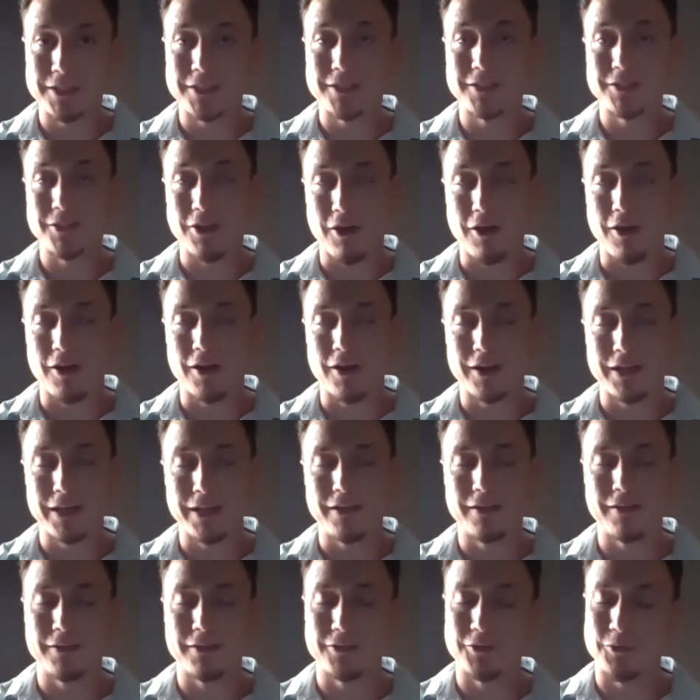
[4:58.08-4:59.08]
are
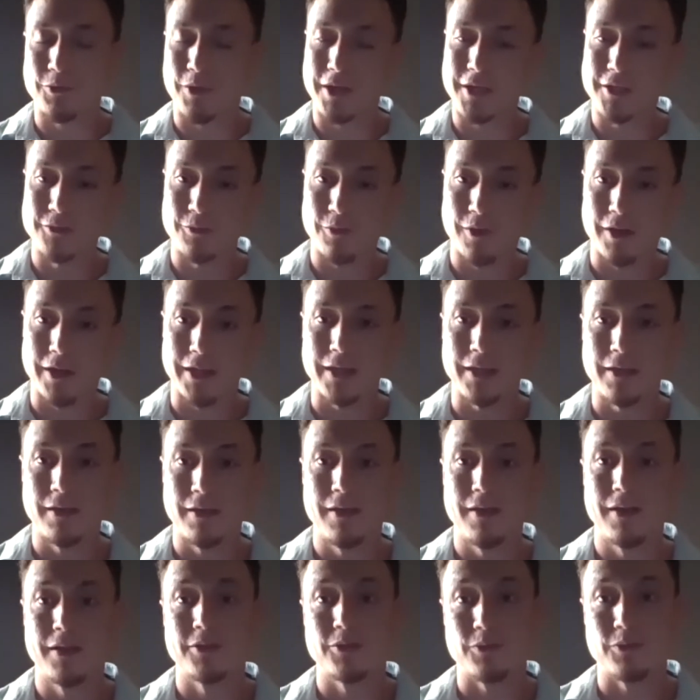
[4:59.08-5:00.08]
here in
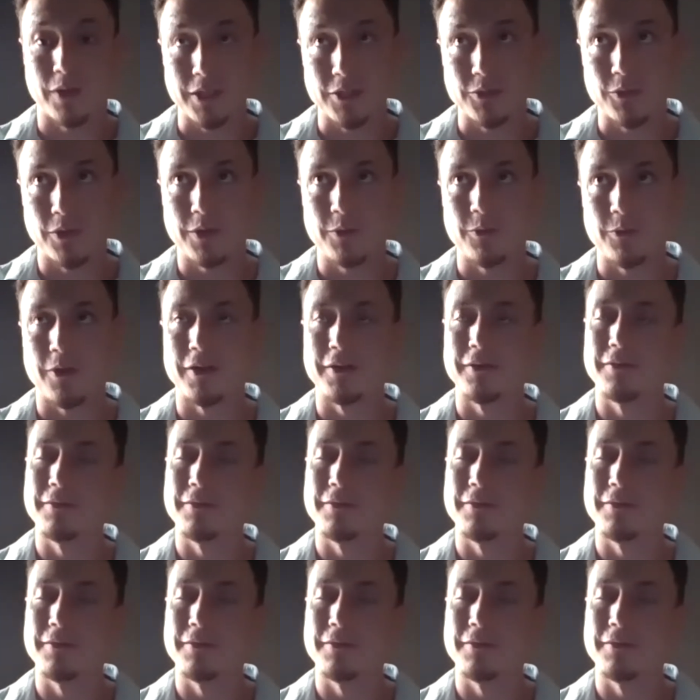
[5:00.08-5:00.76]
2021,